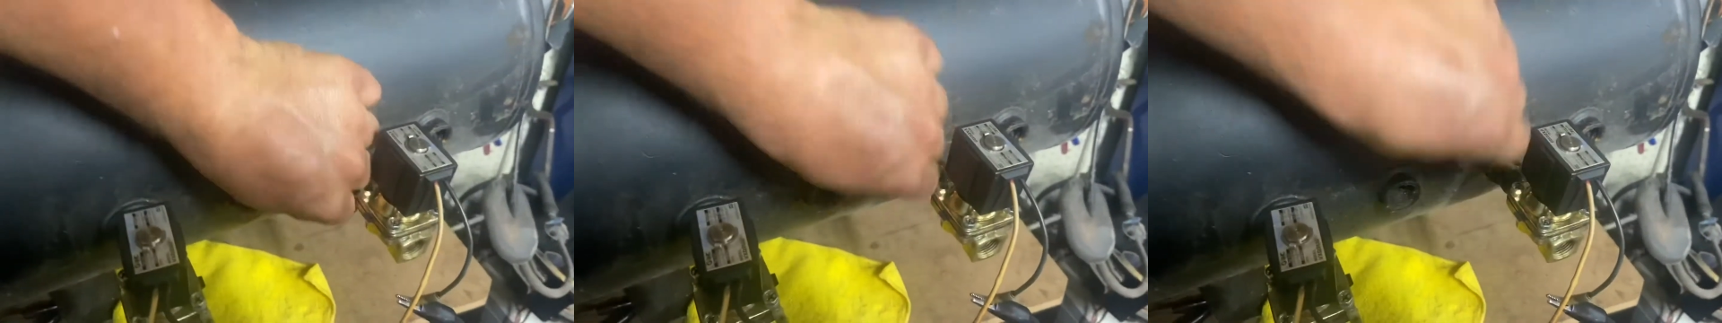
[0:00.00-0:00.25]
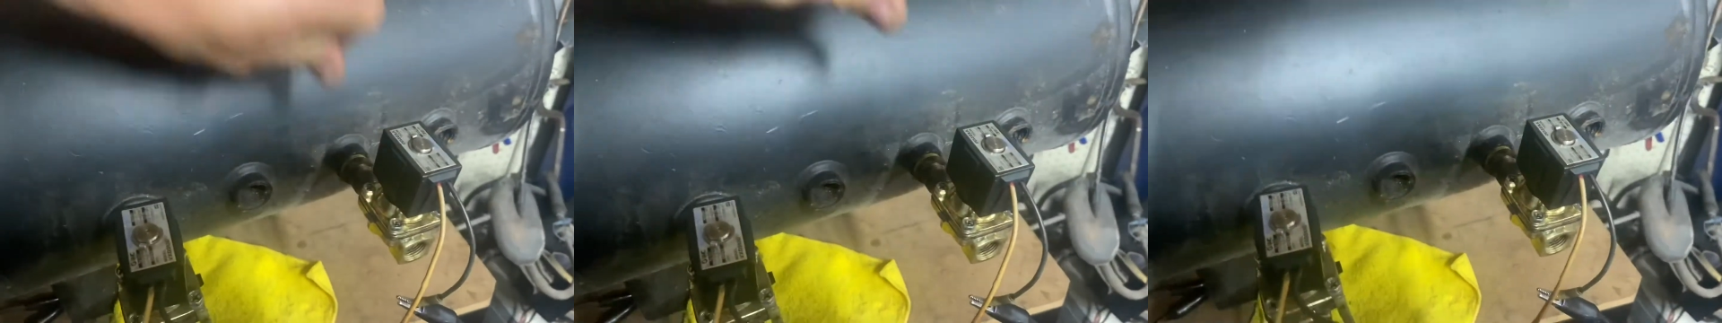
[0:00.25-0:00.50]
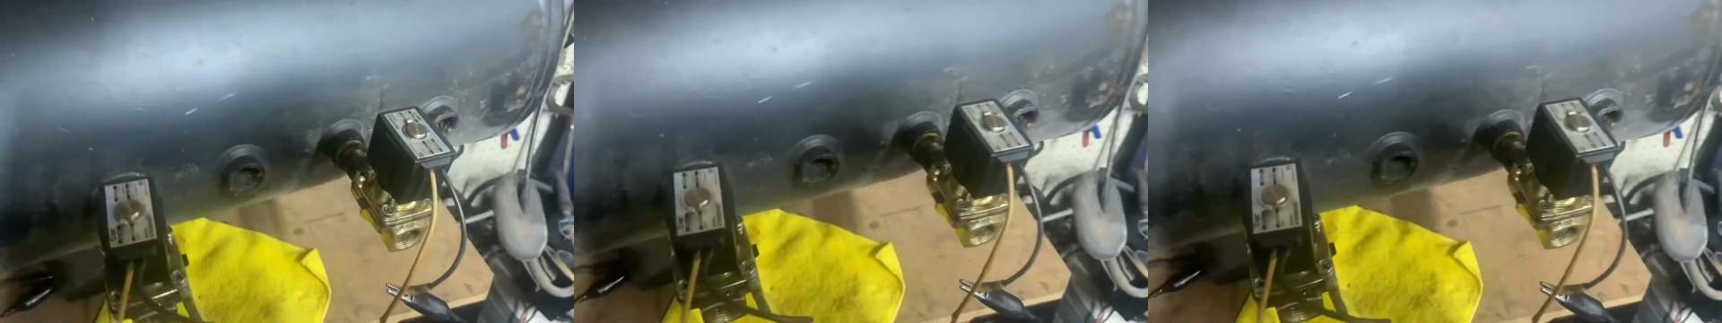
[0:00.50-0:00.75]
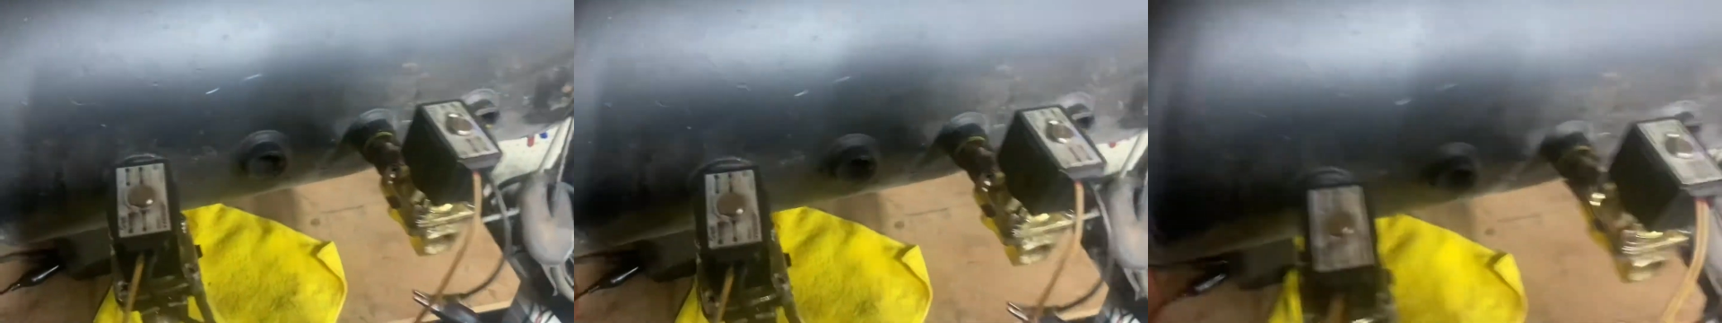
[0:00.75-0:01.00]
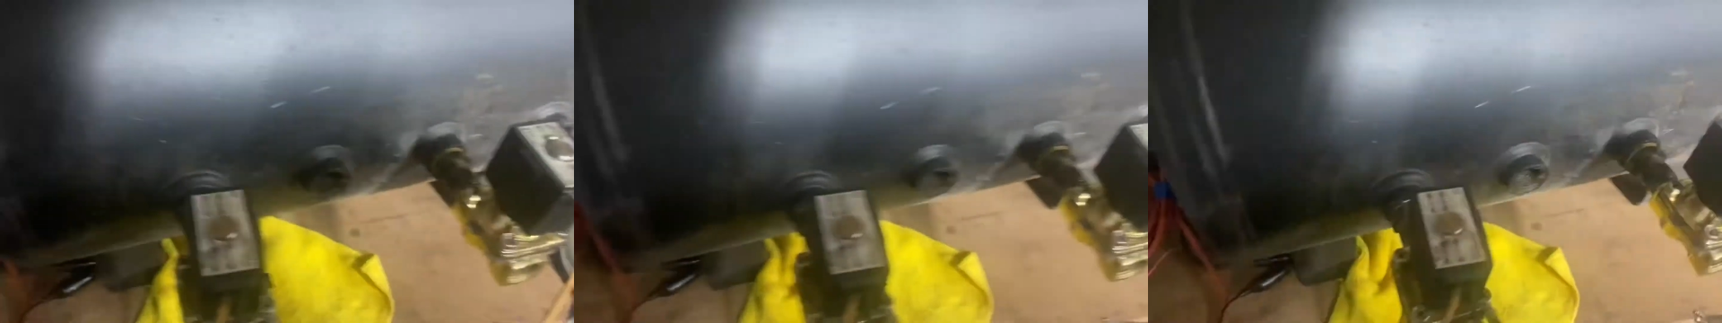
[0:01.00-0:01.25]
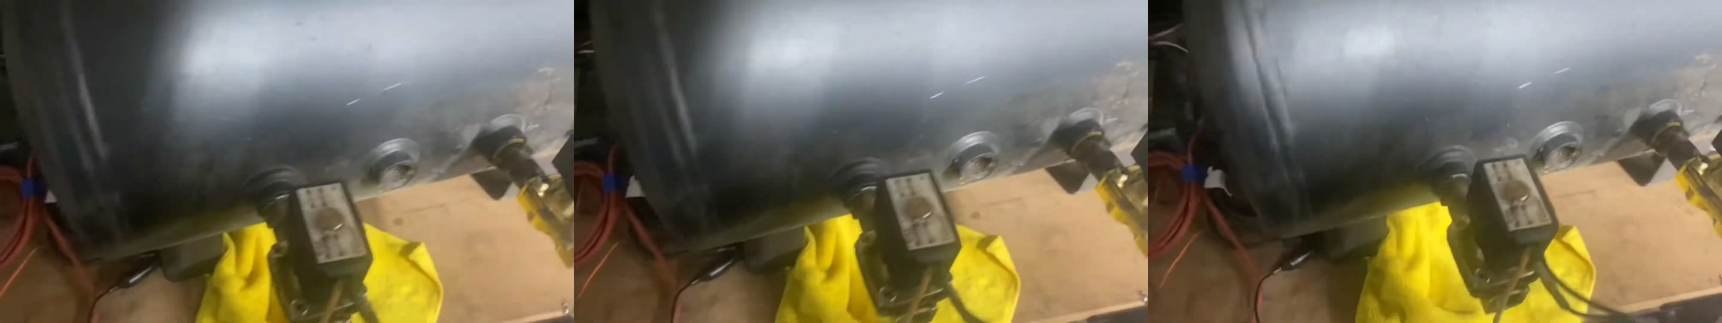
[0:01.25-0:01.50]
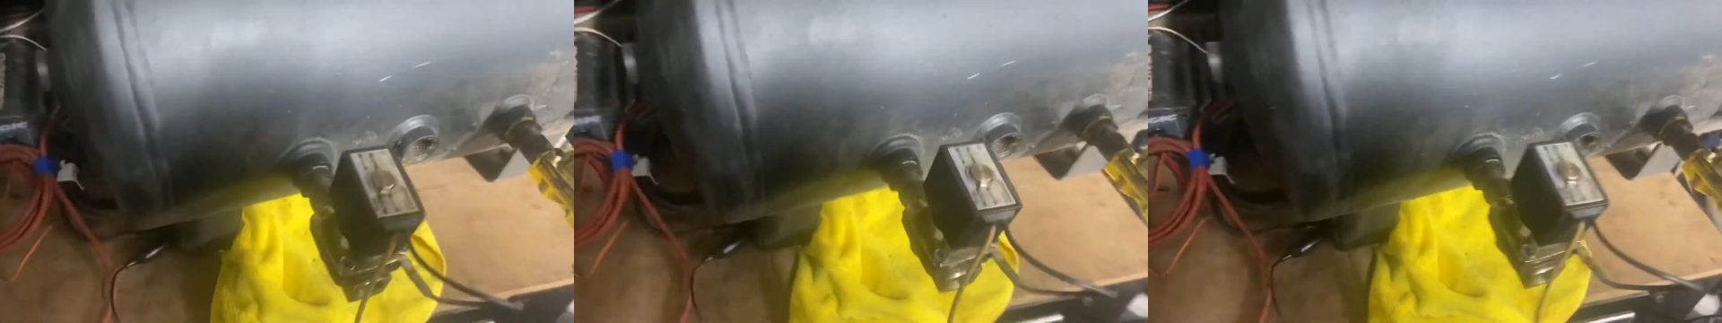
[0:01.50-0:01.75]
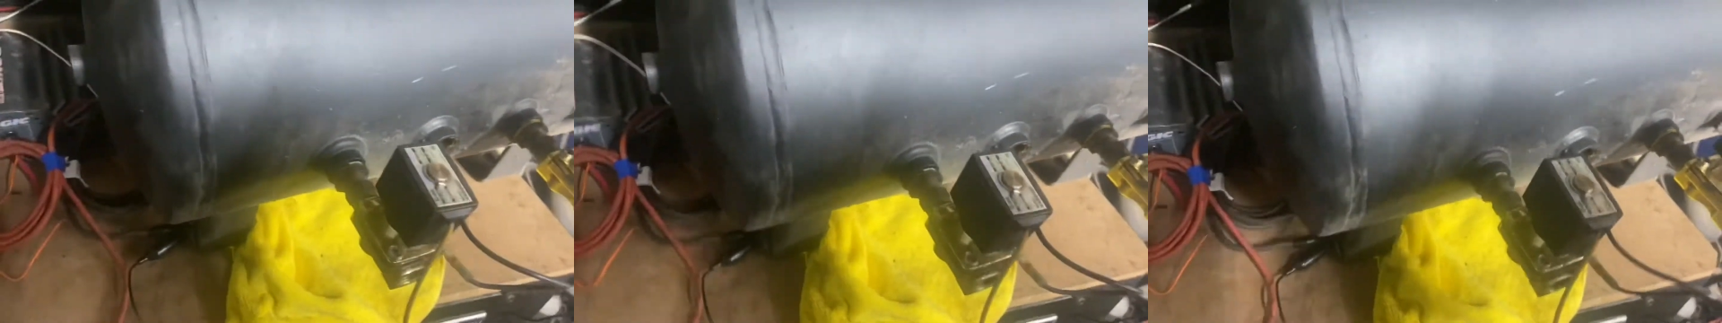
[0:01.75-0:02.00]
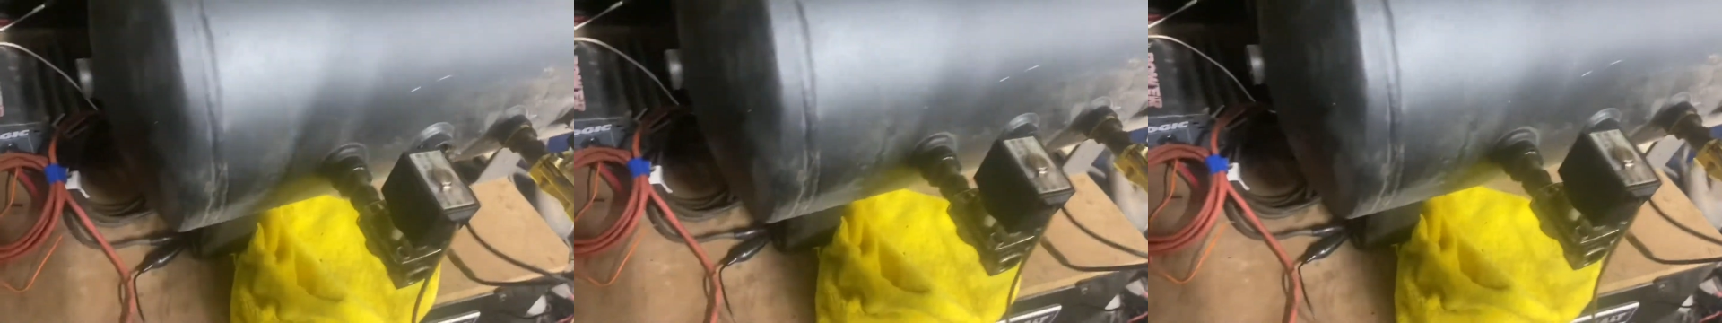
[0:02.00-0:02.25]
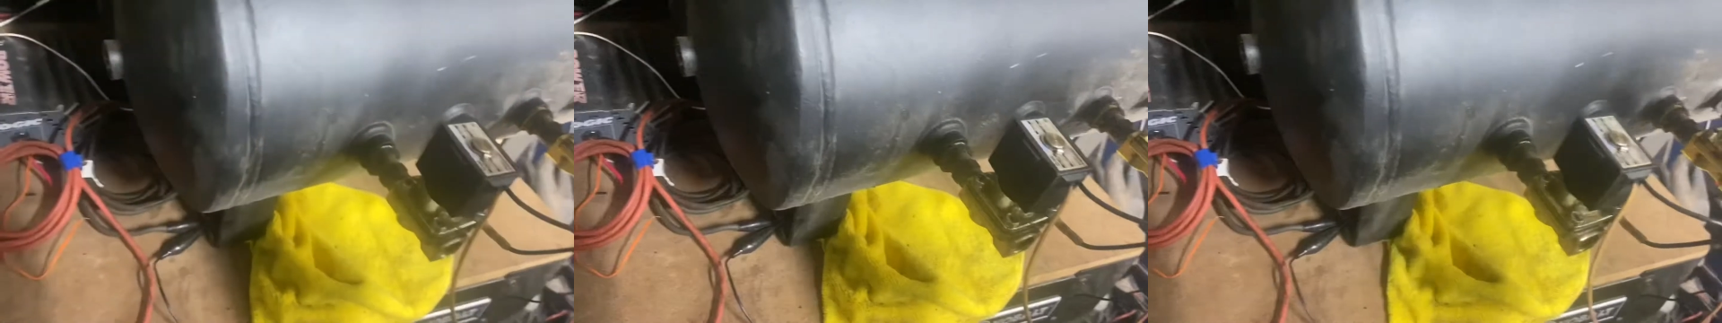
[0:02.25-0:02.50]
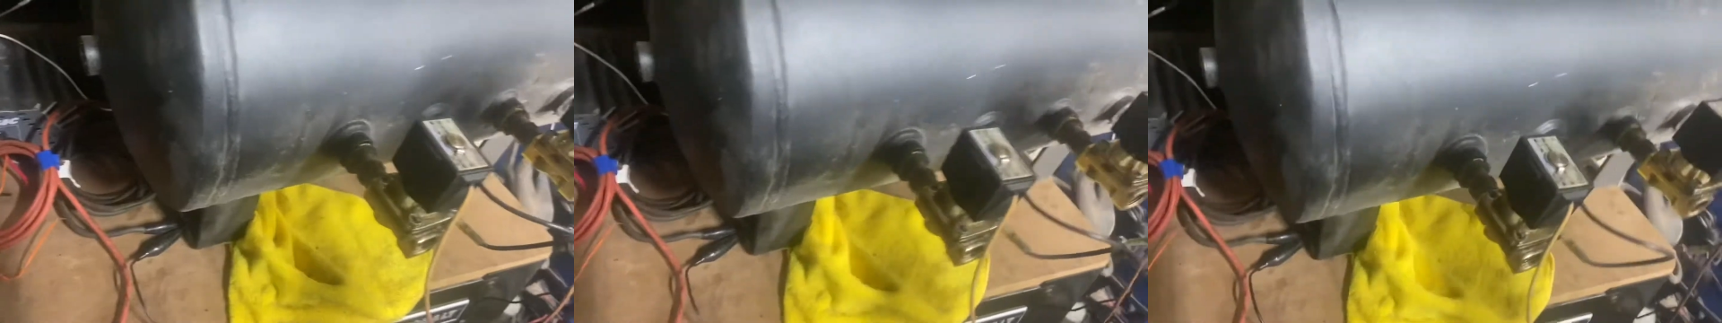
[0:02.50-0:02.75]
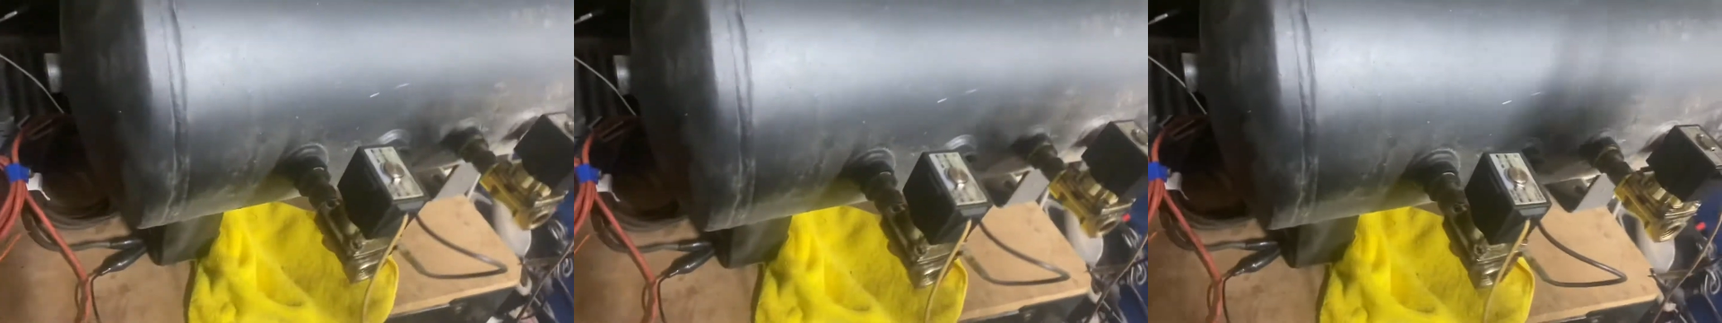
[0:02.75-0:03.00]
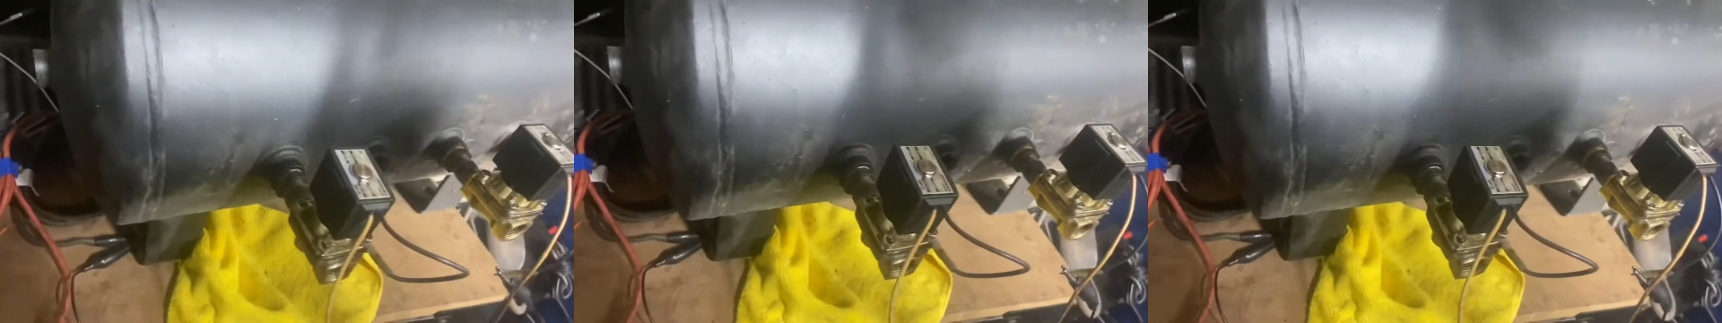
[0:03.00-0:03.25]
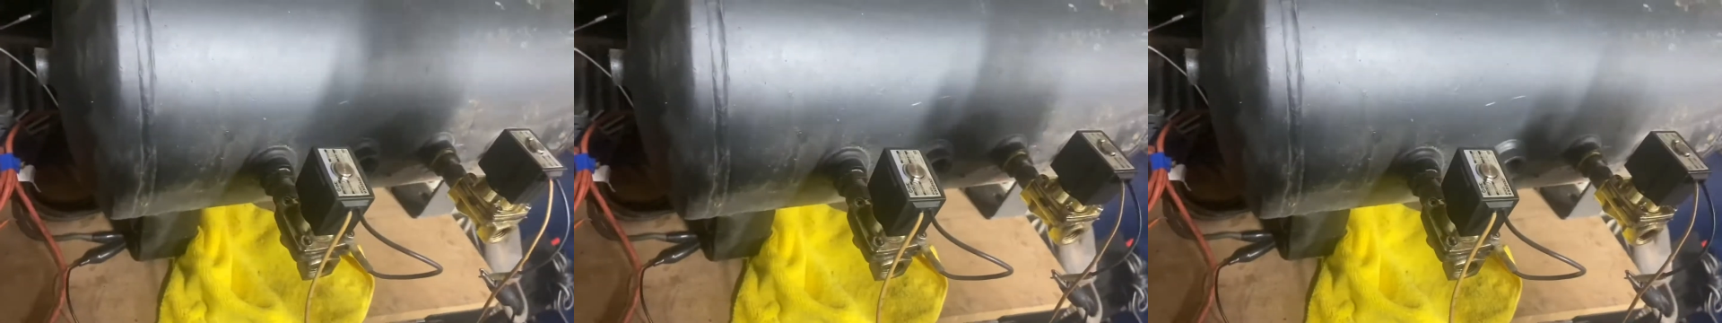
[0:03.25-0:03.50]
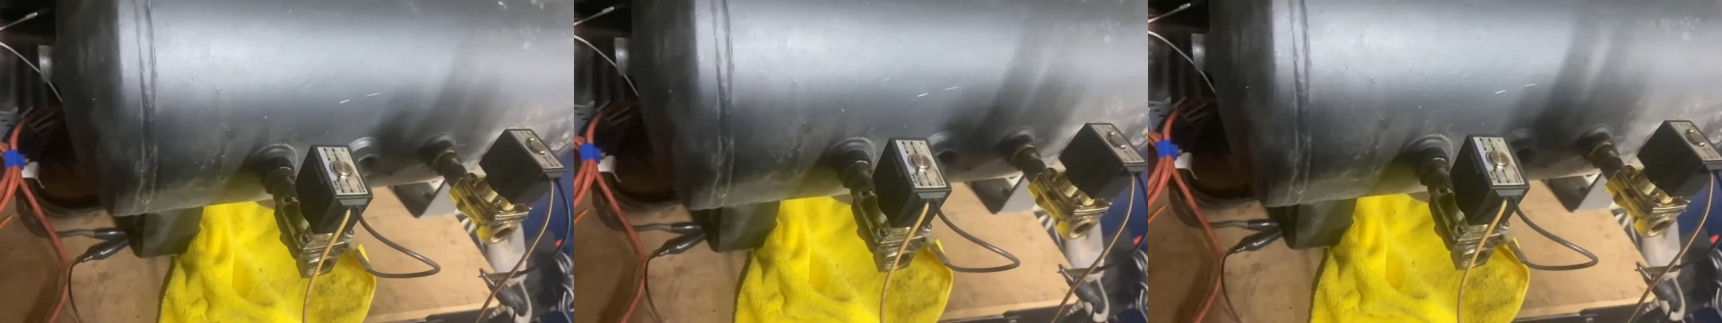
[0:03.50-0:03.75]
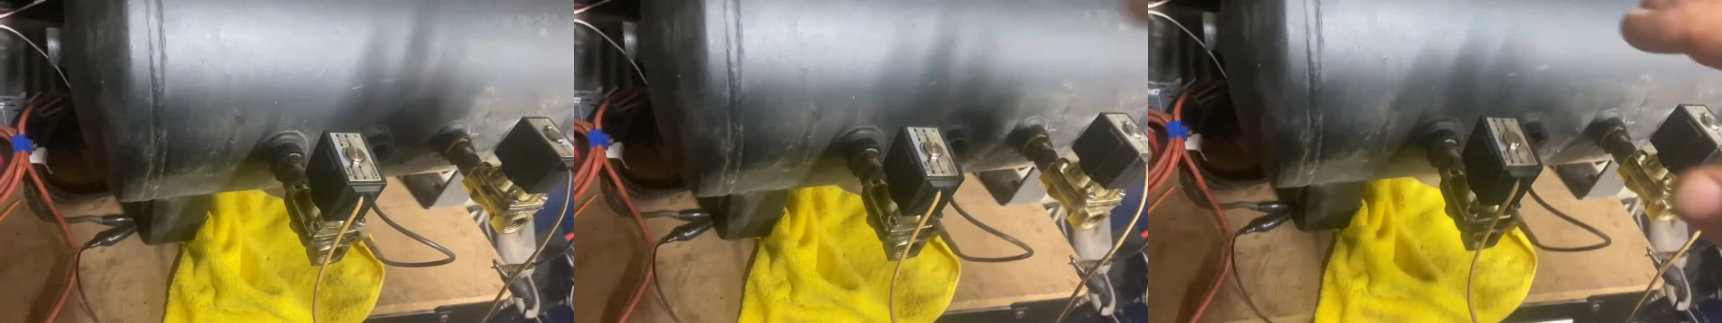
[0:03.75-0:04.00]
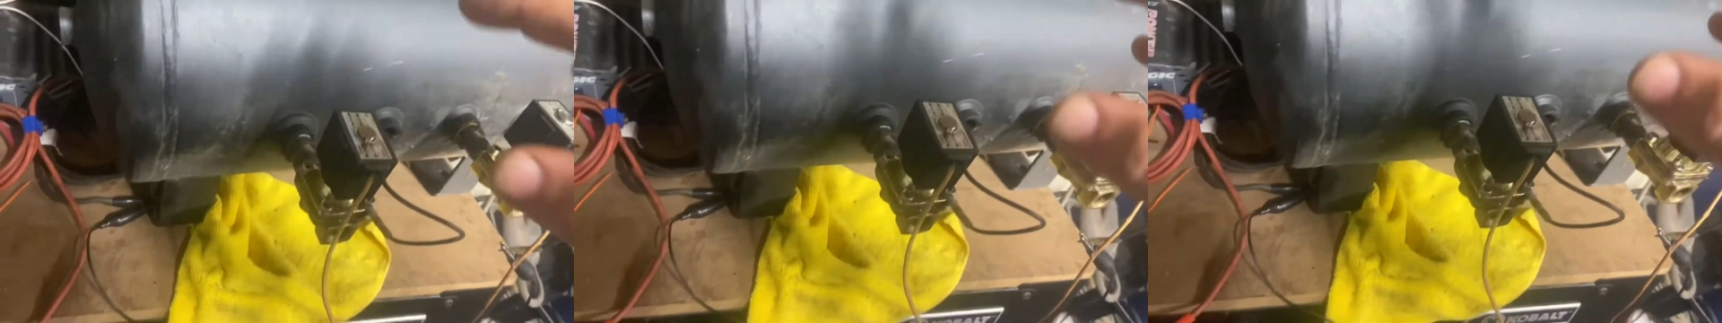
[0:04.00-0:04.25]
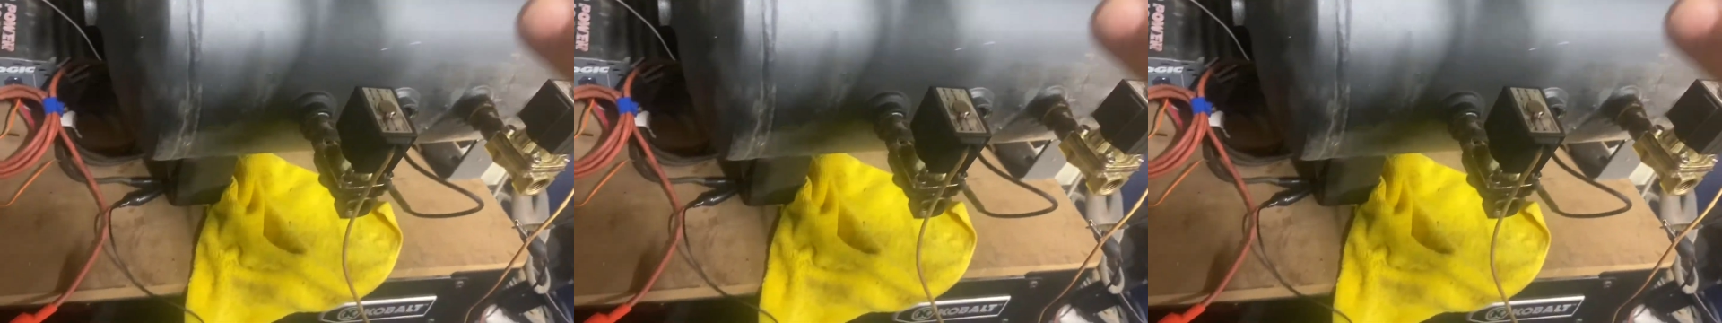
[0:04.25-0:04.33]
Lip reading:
[unreadable: no face in view]